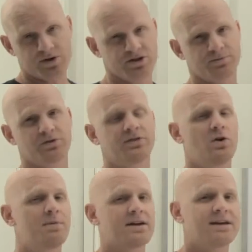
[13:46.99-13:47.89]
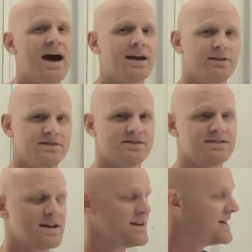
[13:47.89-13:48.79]
what you're supposed to know about a catalyst
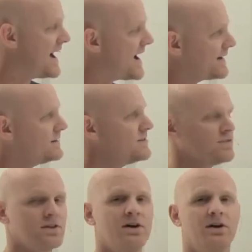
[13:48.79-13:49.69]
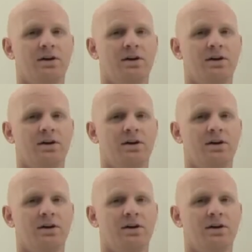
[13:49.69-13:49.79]
is a catalyst